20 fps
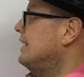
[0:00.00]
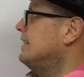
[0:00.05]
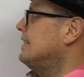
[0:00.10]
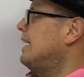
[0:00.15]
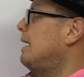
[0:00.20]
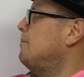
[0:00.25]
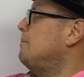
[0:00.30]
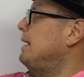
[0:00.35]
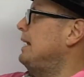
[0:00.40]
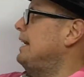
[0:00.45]
it?
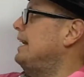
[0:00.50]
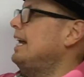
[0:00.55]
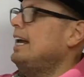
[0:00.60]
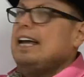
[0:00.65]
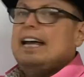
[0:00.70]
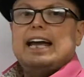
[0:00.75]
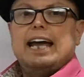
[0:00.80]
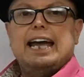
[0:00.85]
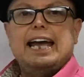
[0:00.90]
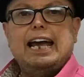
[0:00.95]
I mean,
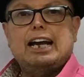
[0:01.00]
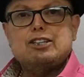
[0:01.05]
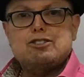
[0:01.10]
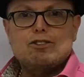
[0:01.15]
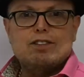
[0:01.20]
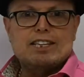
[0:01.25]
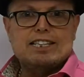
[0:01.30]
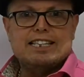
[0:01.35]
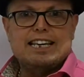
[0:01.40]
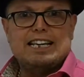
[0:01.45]
x
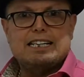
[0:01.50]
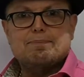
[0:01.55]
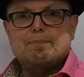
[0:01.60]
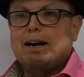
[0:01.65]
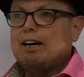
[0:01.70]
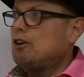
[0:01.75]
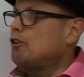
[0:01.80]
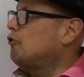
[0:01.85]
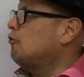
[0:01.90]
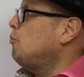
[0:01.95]
to the 6
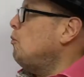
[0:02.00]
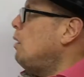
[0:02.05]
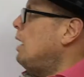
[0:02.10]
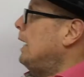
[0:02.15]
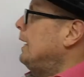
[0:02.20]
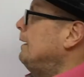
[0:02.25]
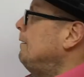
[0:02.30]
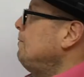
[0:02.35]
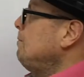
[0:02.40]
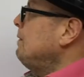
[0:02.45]
minus 1,